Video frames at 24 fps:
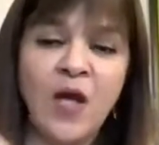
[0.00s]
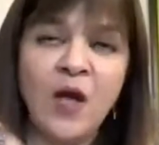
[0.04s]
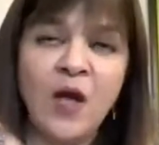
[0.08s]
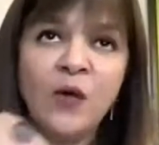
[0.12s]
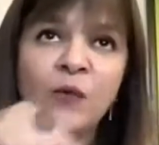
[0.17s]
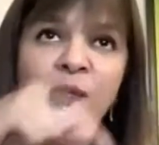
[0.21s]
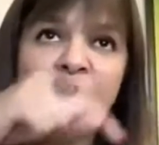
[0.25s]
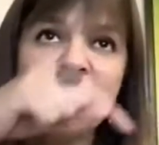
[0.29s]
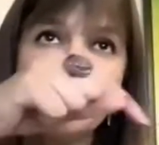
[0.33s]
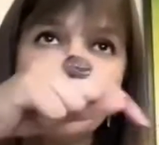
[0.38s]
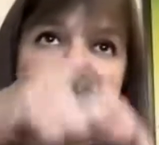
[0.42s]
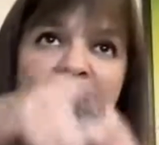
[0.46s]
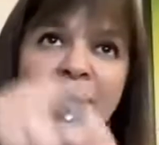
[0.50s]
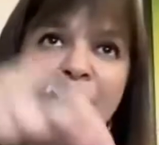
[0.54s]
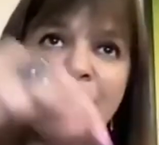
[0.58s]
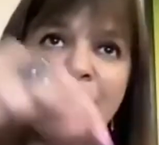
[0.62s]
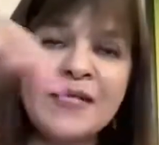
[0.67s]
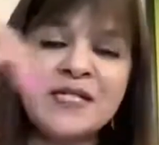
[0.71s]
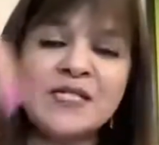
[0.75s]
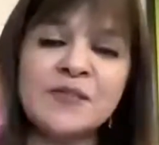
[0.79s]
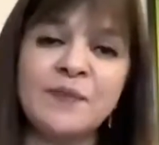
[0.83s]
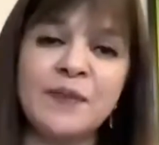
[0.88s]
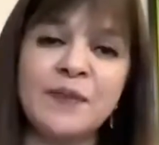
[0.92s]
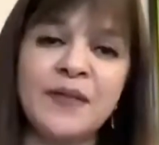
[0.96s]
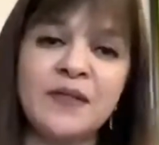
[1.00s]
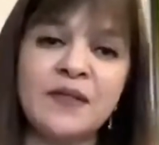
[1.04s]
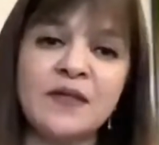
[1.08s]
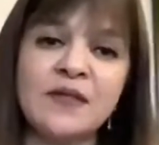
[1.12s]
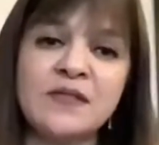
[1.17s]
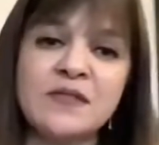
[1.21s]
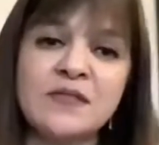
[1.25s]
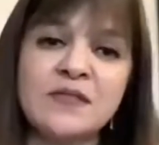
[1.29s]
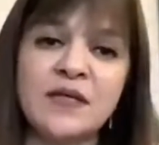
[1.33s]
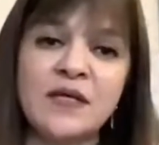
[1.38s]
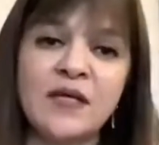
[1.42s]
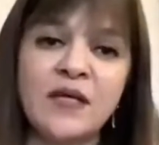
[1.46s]
We keep
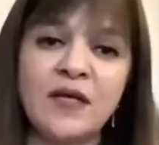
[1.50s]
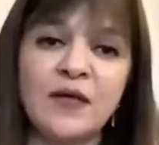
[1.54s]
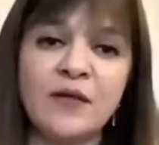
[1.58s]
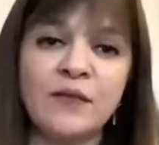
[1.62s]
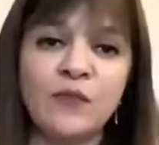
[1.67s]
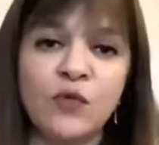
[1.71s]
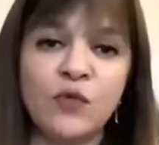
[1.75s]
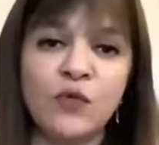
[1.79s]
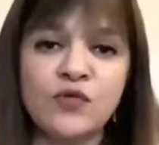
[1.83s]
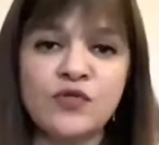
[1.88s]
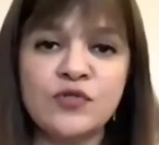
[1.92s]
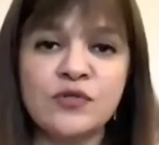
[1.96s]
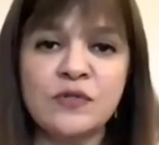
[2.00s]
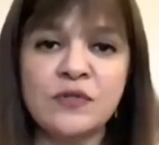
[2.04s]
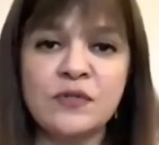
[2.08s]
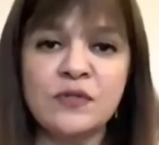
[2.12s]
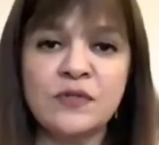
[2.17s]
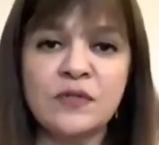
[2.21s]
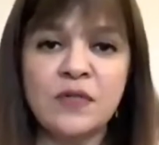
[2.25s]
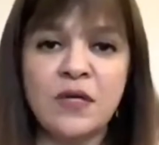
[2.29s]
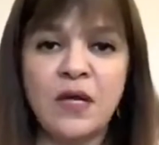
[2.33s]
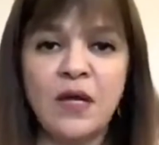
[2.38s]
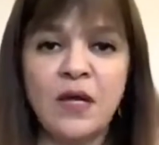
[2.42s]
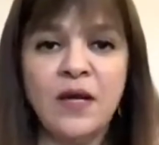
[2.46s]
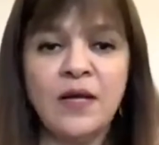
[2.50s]
experiencing emotions.